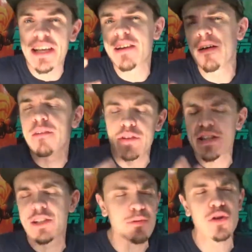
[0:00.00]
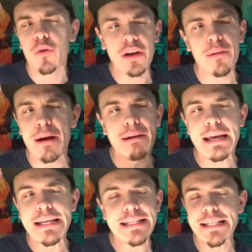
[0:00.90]
It, it, this was already on my
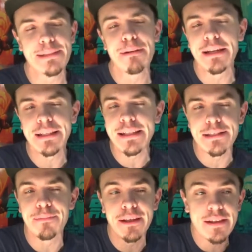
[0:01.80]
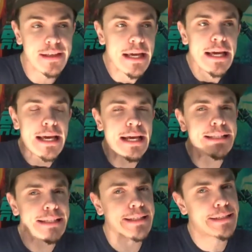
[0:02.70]
anticipated list because
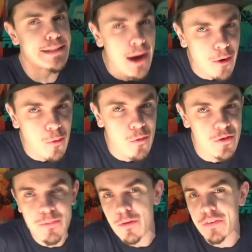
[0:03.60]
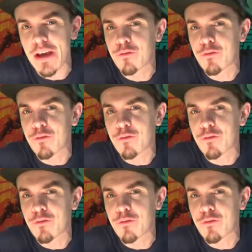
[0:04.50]
it's a Star Wars movie.